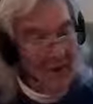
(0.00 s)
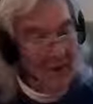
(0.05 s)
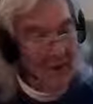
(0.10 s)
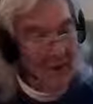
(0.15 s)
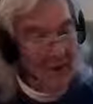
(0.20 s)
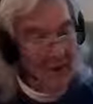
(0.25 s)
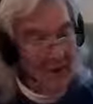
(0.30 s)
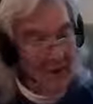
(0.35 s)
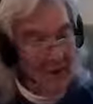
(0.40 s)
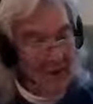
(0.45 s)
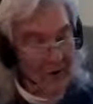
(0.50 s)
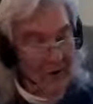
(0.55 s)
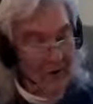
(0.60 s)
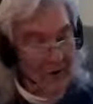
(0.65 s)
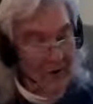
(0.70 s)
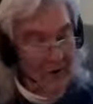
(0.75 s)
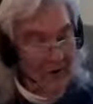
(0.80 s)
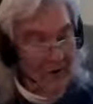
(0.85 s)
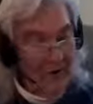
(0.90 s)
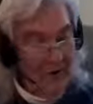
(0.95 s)
or
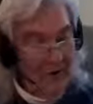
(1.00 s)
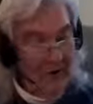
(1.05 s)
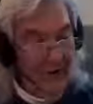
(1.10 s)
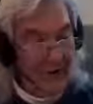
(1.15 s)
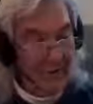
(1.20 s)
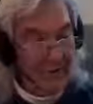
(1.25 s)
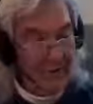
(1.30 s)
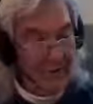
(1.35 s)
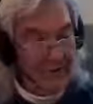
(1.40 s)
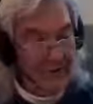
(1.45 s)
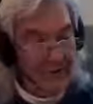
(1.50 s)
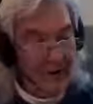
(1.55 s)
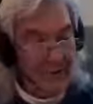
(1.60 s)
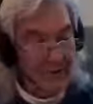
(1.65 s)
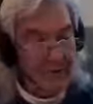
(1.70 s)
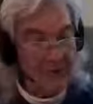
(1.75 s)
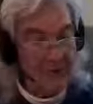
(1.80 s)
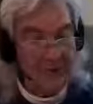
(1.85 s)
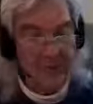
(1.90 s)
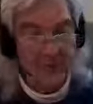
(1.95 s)
their
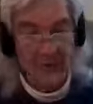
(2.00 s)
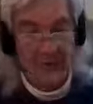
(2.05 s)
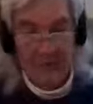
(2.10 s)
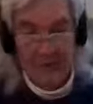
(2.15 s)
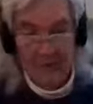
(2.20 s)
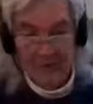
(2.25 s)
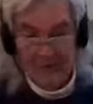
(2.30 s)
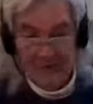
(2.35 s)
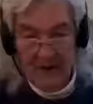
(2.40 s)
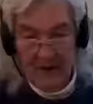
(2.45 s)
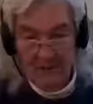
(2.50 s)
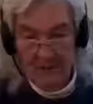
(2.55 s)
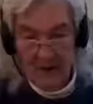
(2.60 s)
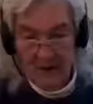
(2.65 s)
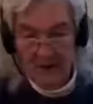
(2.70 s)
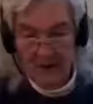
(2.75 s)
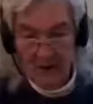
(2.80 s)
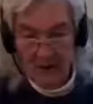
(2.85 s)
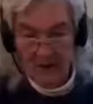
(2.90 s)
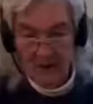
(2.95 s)
perception of what they
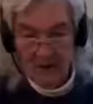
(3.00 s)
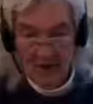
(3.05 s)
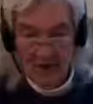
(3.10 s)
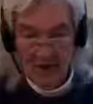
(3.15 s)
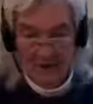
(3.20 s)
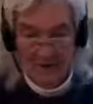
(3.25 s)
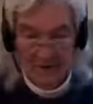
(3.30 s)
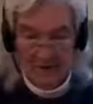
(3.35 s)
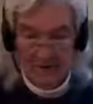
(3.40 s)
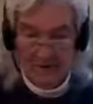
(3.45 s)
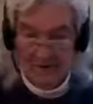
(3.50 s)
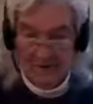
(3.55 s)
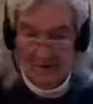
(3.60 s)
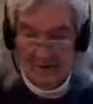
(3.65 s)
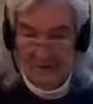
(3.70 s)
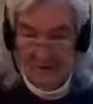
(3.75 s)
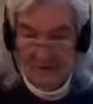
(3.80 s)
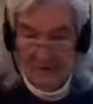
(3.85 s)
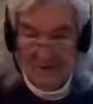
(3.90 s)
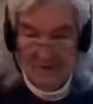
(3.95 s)
may call God.
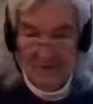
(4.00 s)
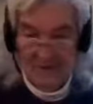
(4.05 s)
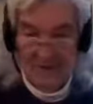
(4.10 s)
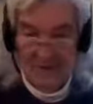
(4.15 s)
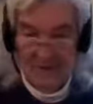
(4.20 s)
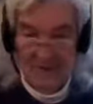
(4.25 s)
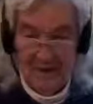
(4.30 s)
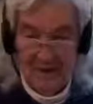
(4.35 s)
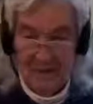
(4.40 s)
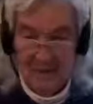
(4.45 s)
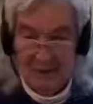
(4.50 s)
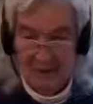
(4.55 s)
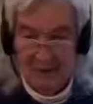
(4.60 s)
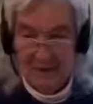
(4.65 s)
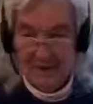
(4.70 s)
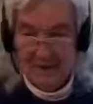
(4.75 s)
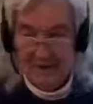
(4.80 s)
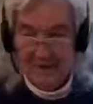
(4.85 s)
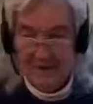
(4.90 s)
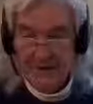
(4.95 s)
I'm
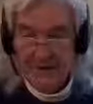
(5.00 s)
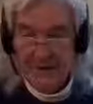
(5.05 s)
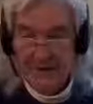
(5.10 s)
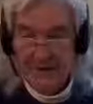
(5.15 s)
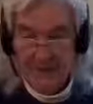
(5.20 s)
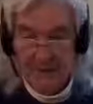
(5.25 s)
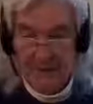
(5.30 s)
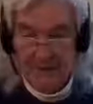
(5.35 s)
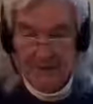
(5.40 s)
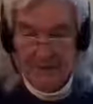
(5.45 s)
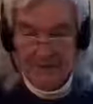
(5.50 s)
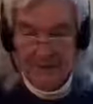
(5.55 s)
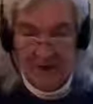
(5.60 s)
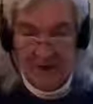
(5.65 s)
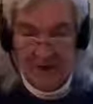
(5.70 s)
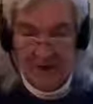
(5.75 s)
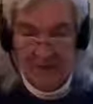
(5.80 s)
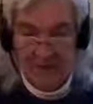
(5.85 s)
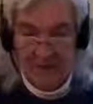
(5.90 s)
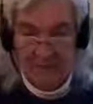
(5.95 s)
always listening to people's
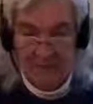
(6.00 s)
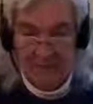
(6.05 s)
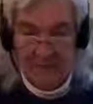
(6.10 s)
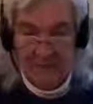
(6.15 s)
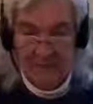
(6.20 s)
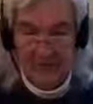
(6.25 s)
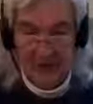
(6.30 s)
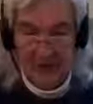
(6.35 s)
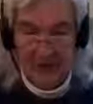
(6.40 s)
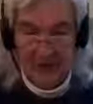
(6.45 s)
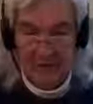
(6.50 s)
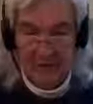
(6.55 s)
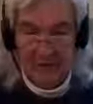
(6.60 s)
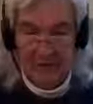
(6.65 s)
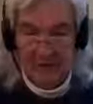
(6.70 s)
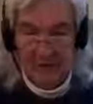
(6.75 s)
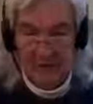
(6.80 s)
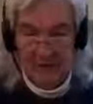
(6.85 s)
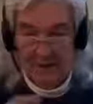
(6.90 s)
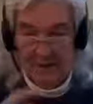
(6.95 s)
concept of God
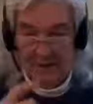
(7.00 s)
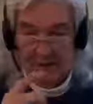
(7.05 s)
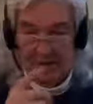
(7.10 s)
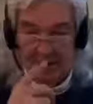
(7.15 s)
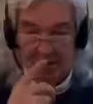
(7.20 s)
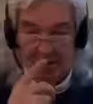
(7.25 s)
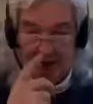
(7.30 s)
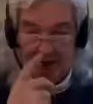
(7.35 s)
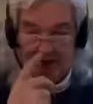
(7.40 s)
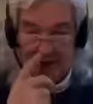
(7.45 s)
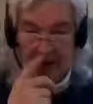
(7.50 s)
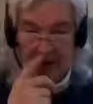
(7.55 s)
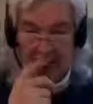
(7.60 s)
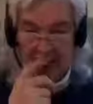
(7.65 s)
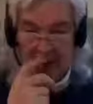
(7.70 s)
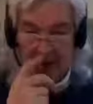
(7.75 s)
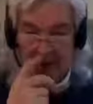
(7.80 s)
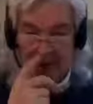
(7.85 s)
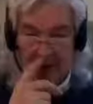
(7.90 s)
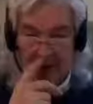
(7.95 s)
because I
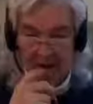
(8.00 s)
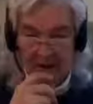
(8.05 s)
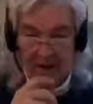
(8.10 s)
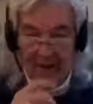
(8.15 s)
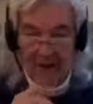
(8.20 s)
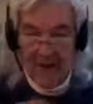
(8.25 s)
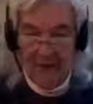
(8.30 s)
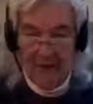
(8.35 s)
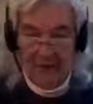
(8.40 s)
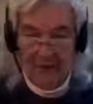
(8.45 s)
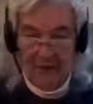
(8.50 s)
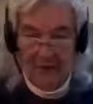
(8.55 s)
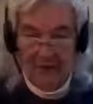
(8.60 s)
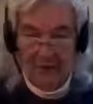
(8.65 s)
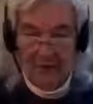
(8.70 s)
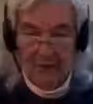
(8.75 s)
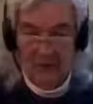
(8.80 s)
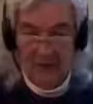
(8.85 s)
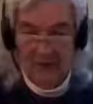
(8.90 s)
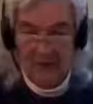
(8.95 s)
know it can
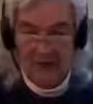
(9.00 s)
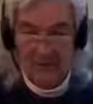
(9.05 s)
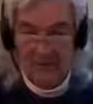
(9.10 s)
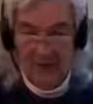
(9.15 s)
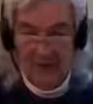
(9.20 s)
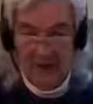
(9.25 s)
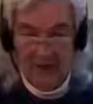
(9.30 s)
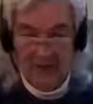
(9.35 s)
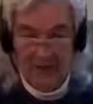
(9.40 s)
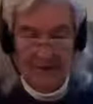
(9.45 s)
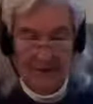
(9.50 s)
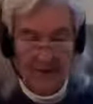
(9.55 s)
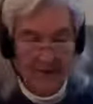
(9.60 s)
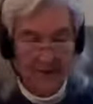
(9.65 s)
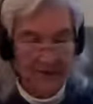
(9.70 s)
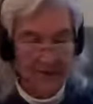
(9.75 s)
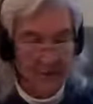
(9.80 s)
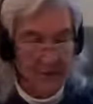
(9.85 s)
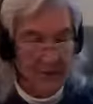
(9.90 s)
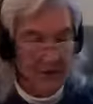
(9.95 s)
only expand that
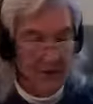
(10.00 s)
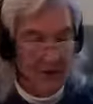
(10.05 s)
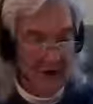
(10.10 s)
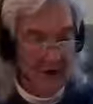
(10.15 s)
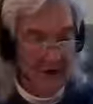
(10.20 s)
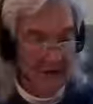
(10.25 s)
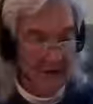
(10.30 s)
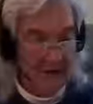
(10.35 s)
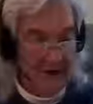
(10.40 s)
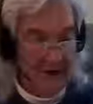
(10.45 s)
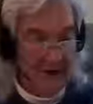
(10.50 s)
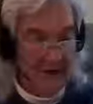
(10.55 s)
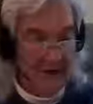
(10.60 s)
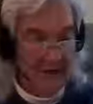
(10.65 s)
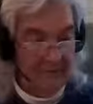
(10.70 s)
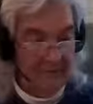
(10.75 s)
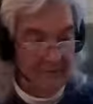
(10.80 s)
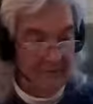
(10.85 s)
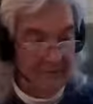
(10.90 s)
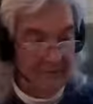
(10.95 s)
which I already
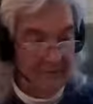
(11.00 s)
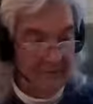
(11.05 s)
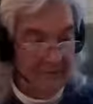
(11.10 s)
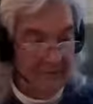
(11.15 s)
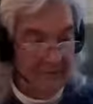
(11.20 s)
have.